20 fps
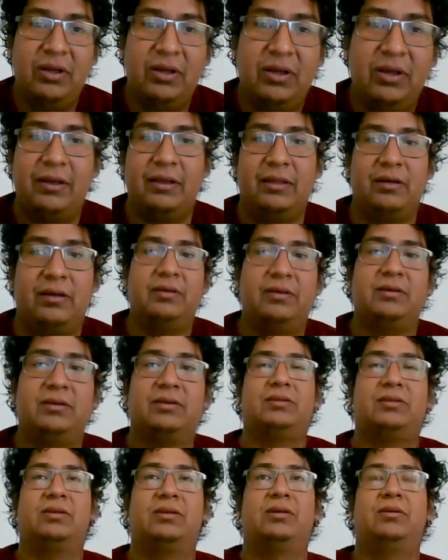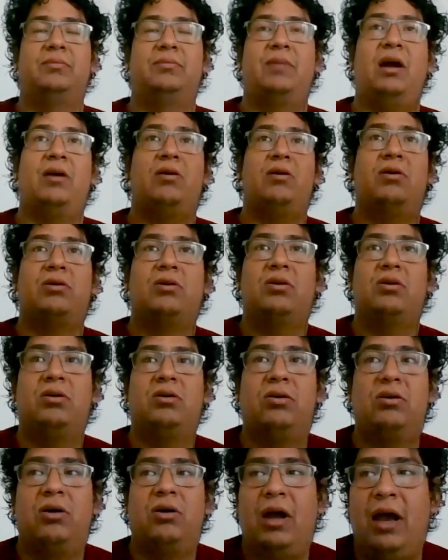No, so
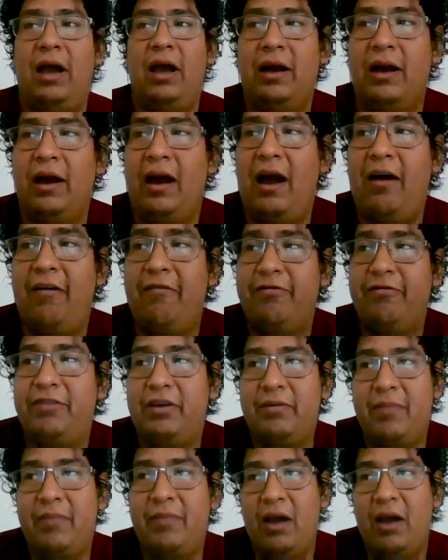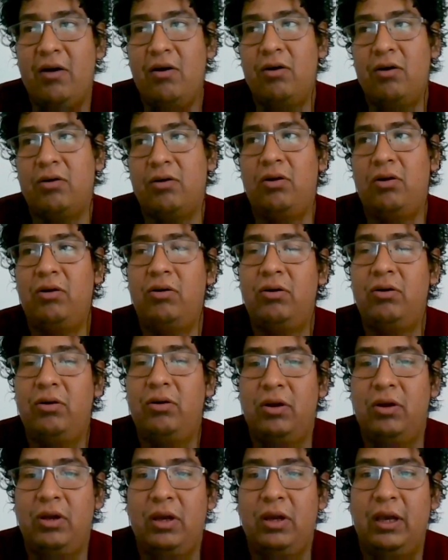Morocco, and after Morocco,
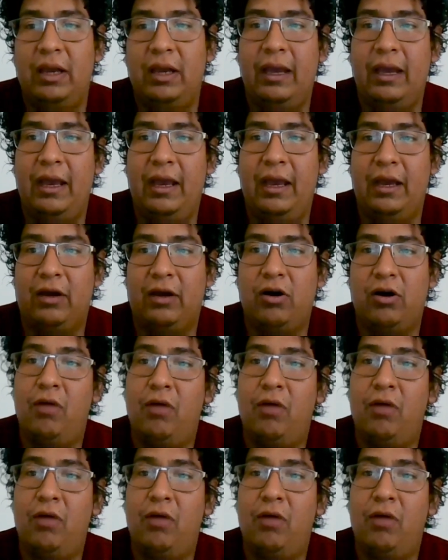come